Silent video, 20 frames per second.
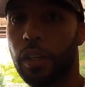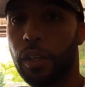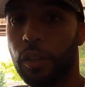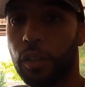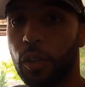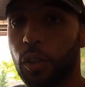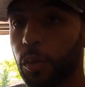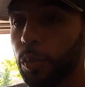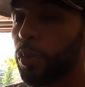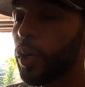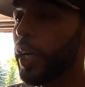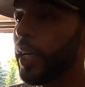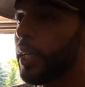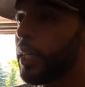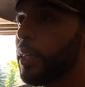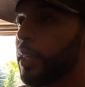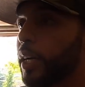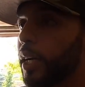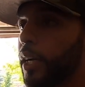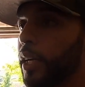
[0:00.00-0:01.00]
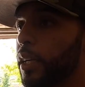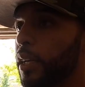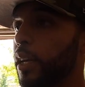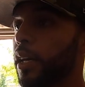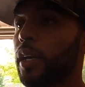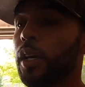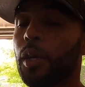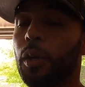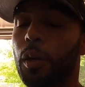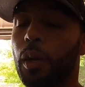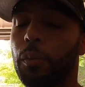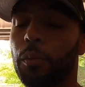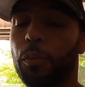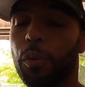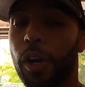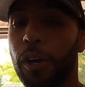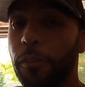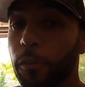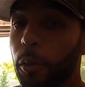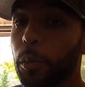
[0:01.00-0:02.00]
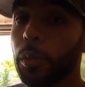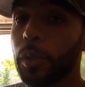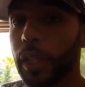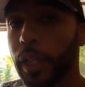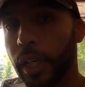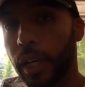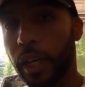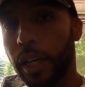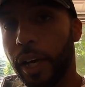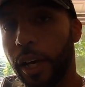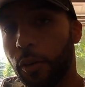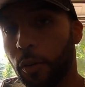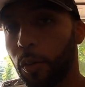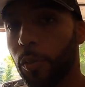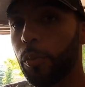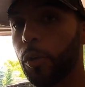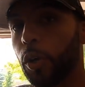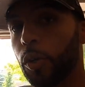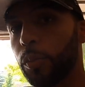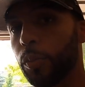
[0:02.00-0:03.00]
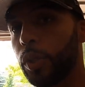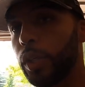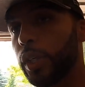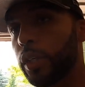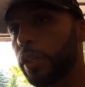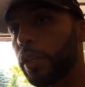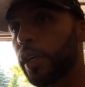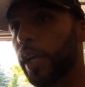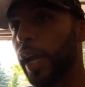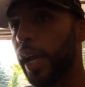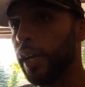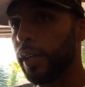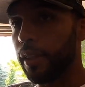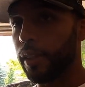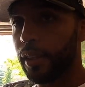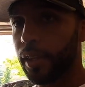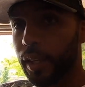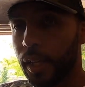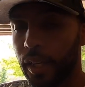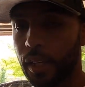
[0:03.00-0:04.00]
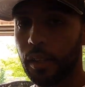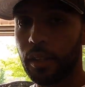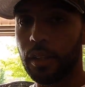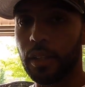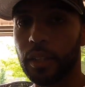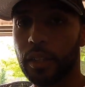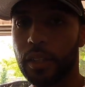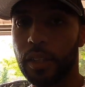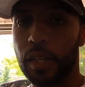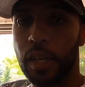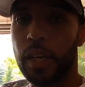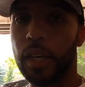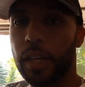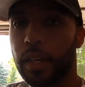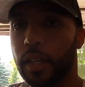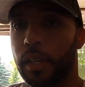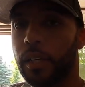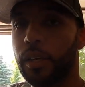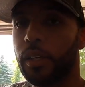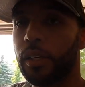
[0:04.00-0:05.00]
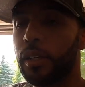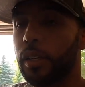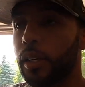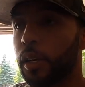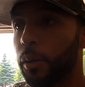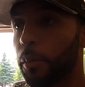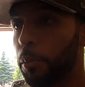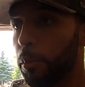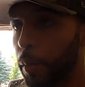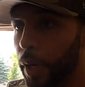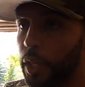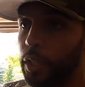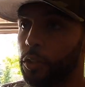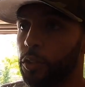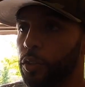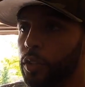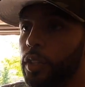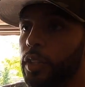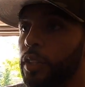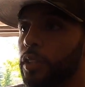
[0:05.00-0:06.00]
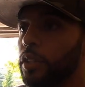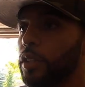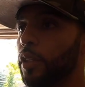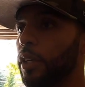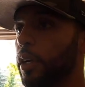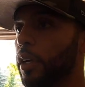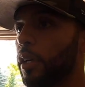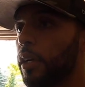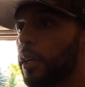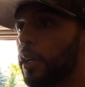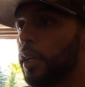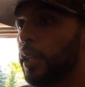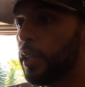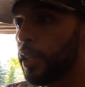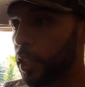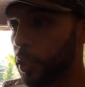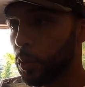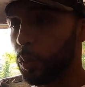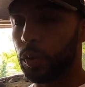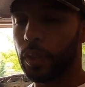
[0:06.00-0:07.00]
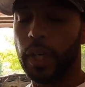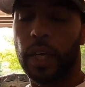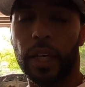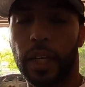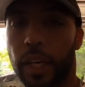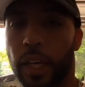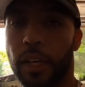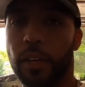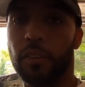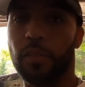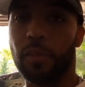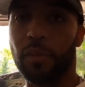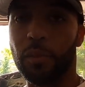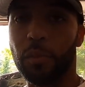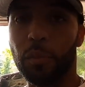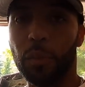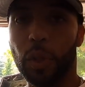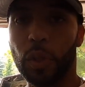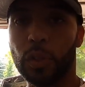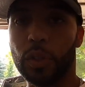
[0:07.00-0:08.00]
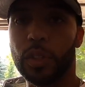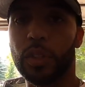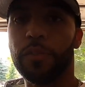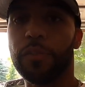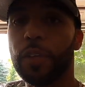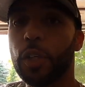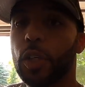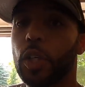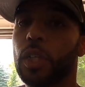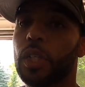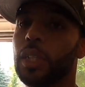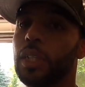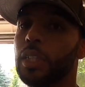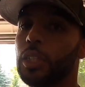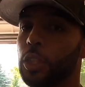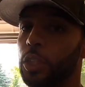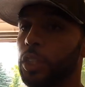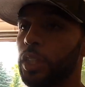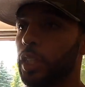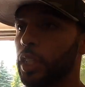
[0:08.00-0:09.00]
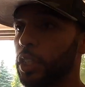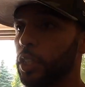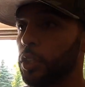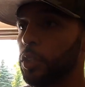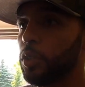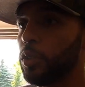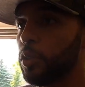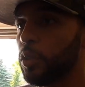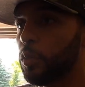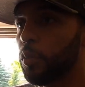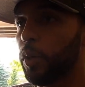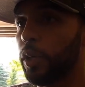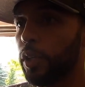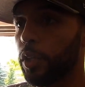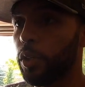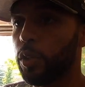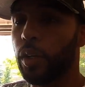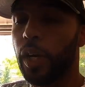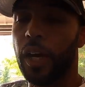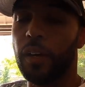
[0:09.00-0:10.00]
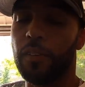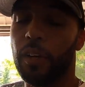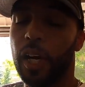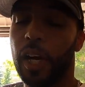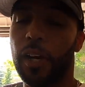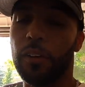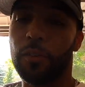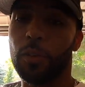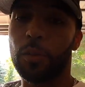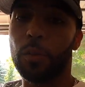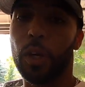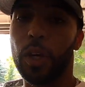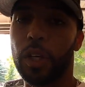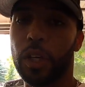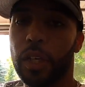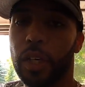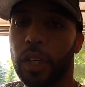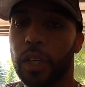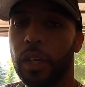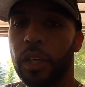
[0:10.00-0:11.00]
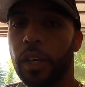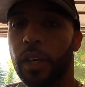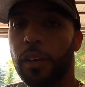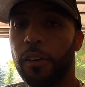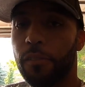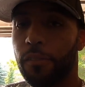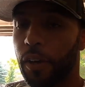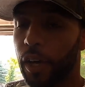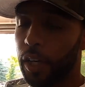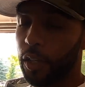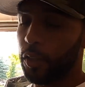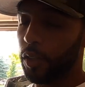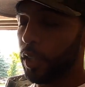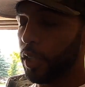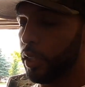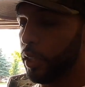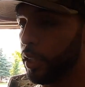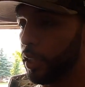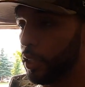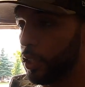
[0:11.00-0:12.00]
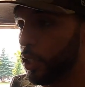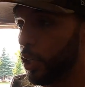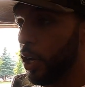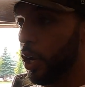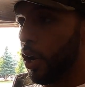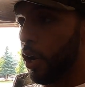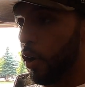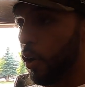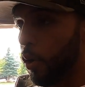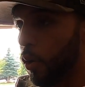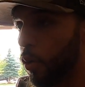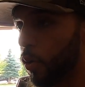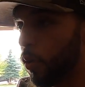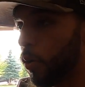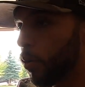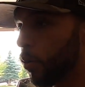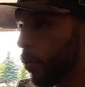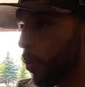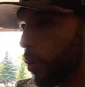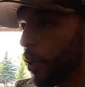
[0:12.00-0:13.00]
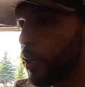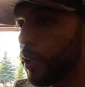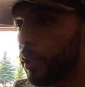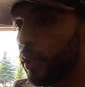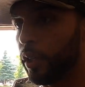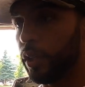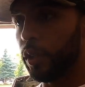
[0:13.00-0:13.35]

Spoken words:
new braided line, preferably a remote bleeder, and then the tick master cylinder. This will take care of most of your clutch issues, whether you have an aftermarket factory clutch or,